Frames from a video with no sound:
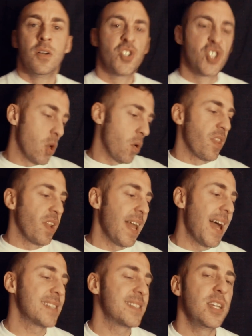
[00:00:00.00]
So the
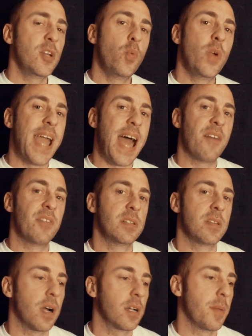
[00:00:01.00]
last thing we haven't
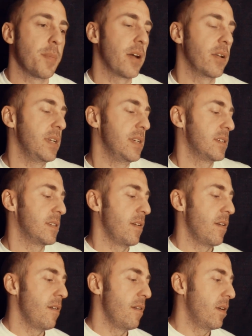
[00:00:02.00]
talked about is
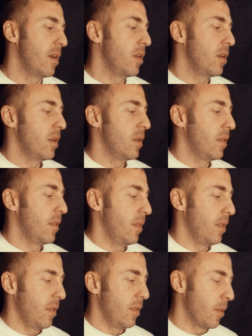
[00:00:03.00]

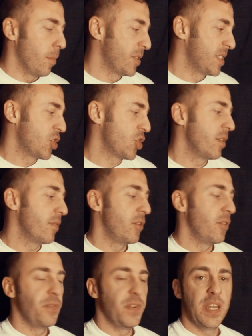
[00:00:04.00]
the position of
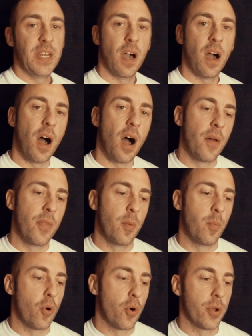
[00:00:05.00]
your feet on the
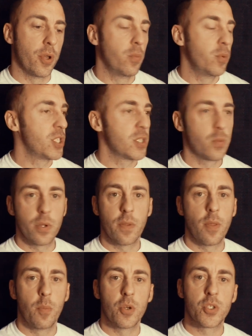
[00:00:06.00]
board, which is one of
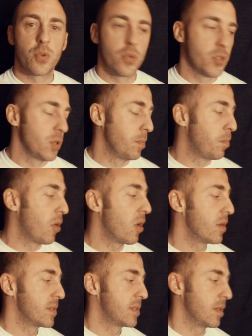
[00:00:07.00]
the most crucial
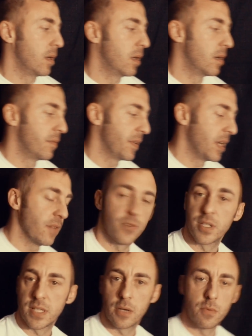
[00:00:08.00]
parts of a
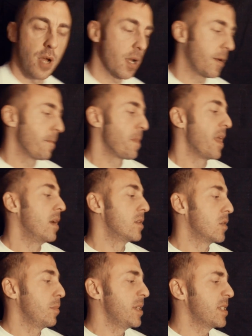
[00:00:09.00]
frontside rock.
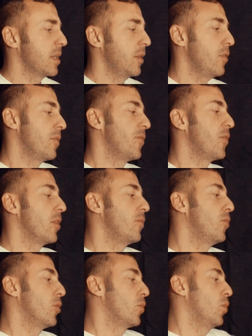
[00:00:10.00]
So basically your front
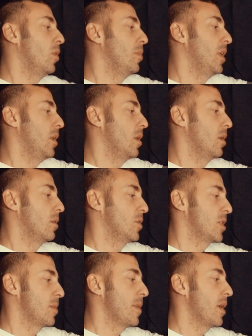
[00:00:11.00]
foot will be
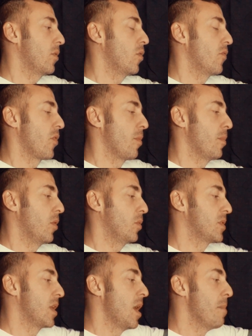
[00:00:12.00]
just about over the bolt,